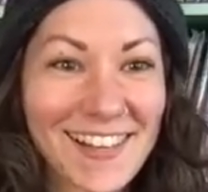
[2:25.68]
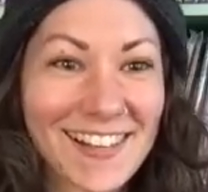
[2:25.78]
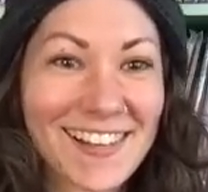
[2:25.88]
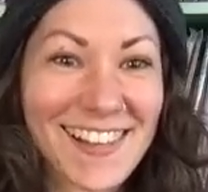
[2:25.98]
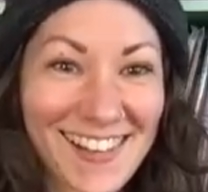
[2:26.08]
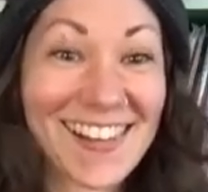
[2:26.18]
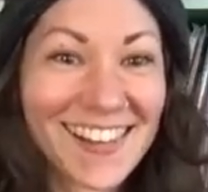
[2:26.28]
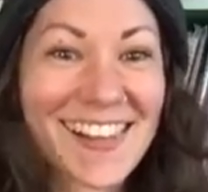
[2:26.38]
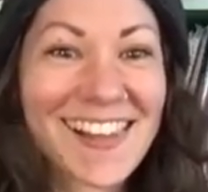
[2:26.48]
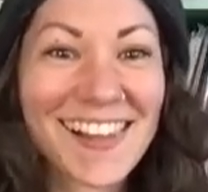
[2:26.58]
yeah,
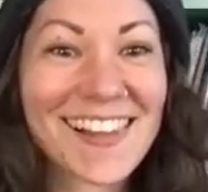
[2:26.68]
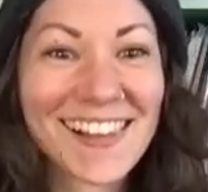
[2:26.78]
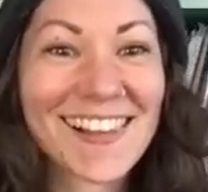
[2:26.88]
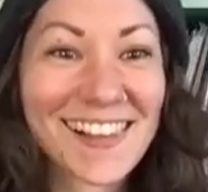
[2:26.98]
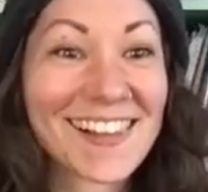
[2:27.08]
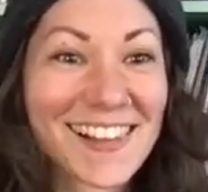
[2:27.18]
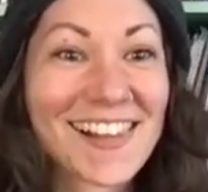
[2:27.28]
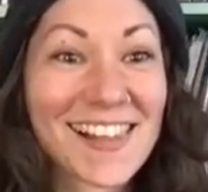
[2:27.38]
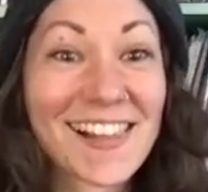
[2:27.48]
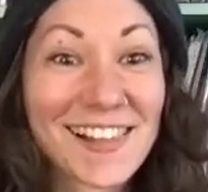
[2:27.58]

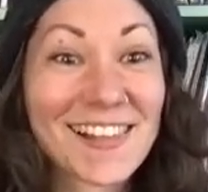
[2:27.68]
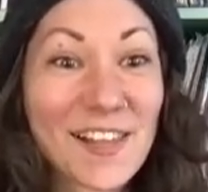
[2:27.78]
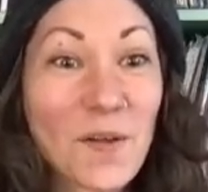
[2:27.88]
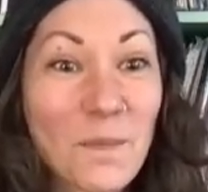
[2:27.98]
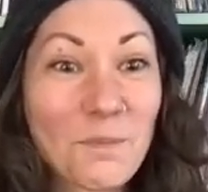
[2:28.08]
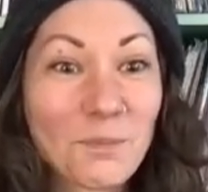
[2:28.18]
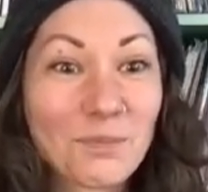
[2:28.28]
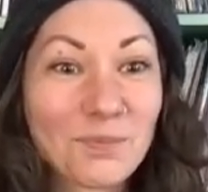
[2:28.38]
I don't know, really. Just